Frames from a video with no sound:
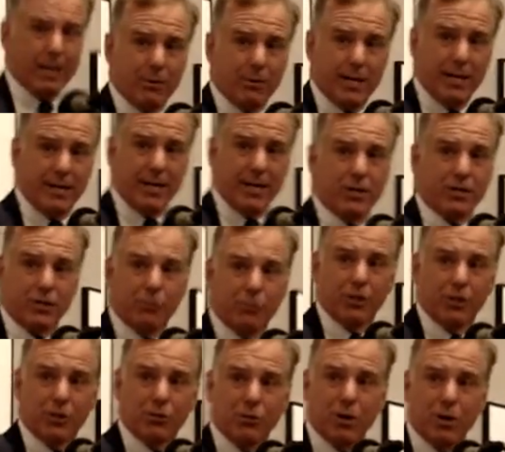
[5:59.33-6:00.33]
at when they didn't do
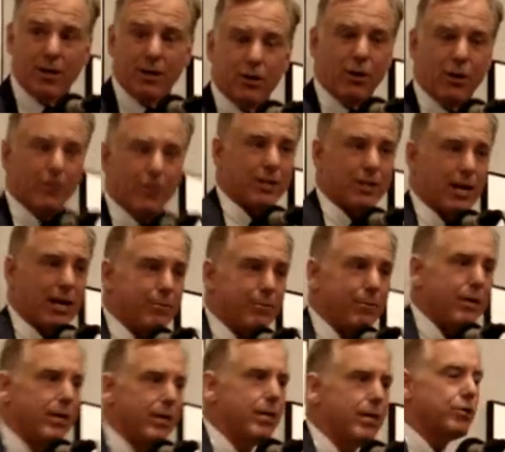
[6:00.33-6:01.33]
what you wanted all the
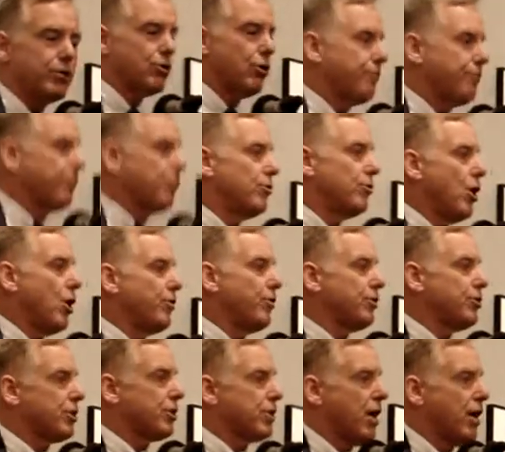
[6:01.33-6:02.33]
time. So if you know
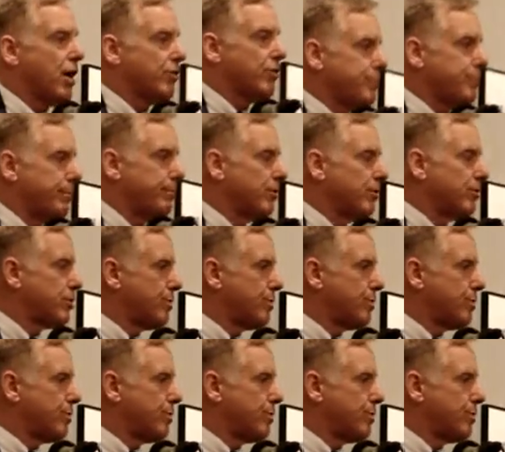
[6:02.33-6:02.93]
that your congresspeople